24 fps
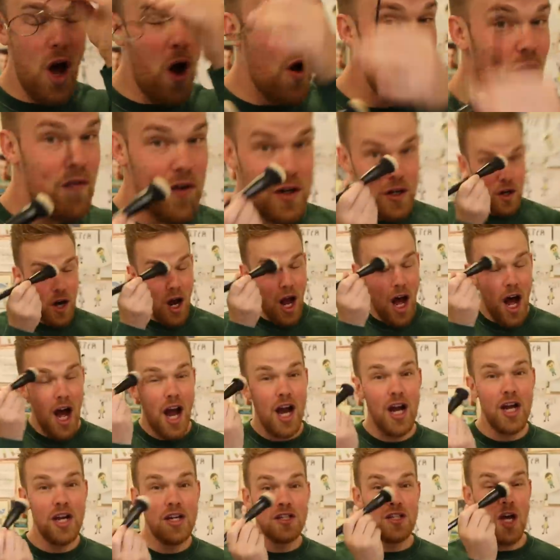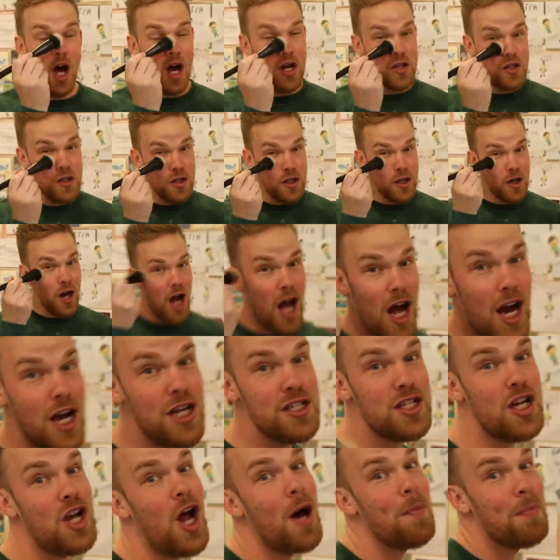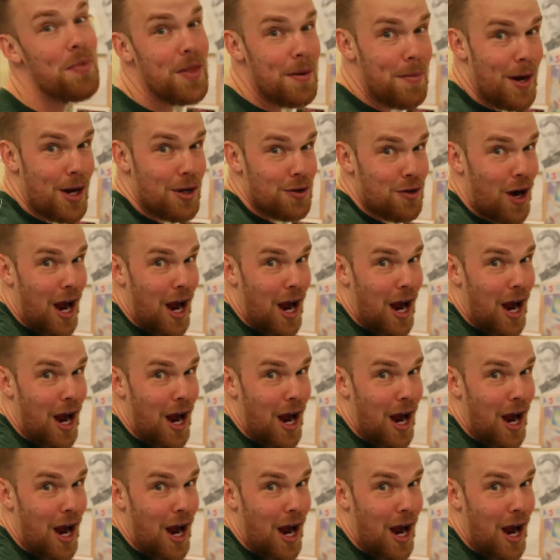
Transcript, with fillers: over your eyes, under your eyes, and up the butt